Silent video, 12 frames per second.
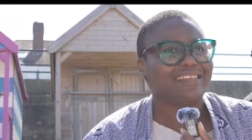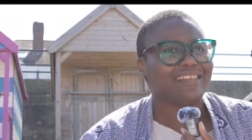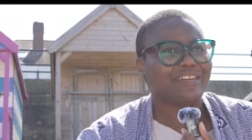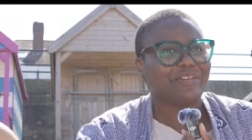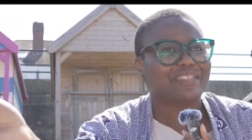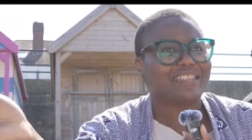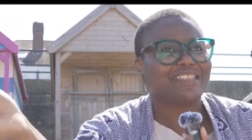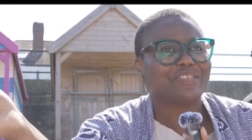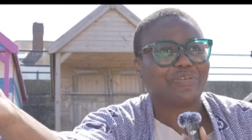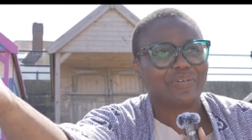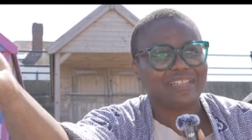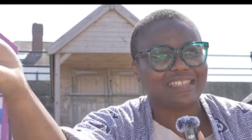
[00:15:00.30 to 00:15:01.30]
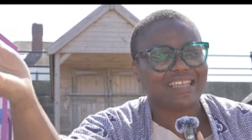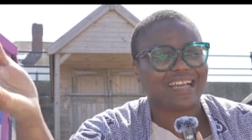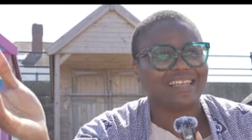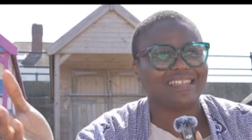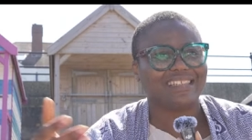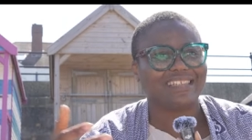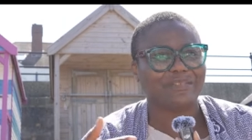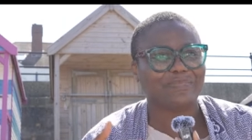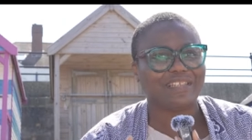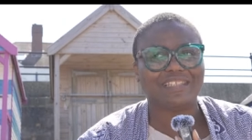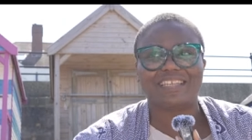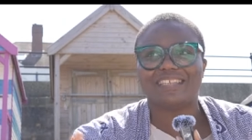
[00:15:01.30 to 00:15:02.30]
the Lord says, go inside. The
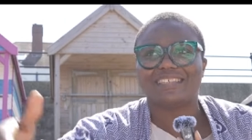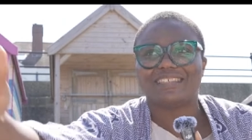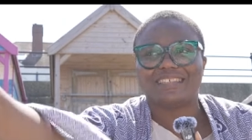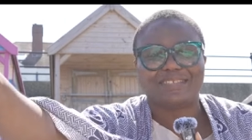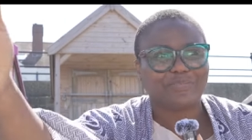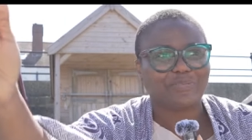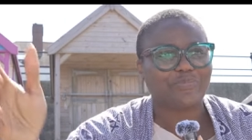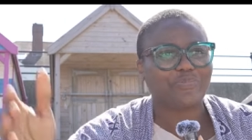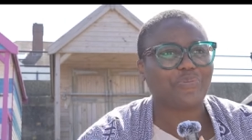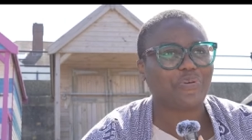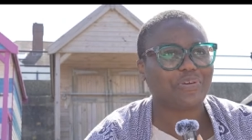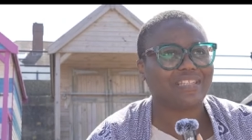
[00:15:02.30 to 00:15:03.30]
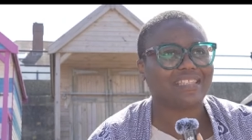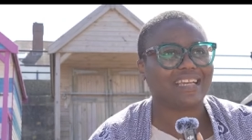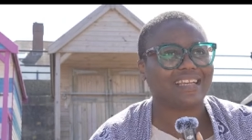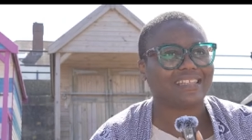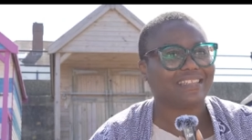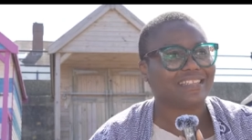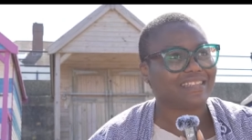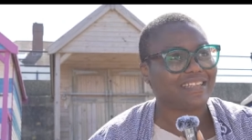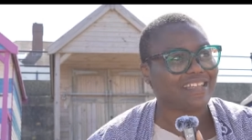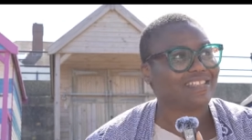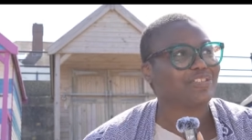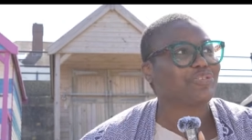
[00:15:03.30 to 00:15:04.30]
Spirit says, go inside.
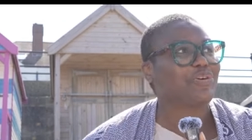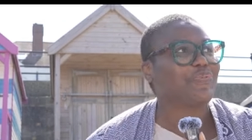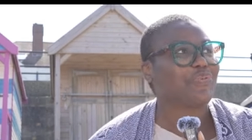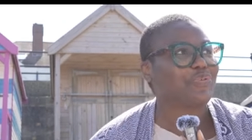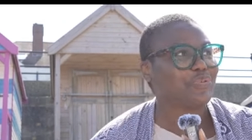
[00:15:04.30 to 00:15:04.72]
That's the door for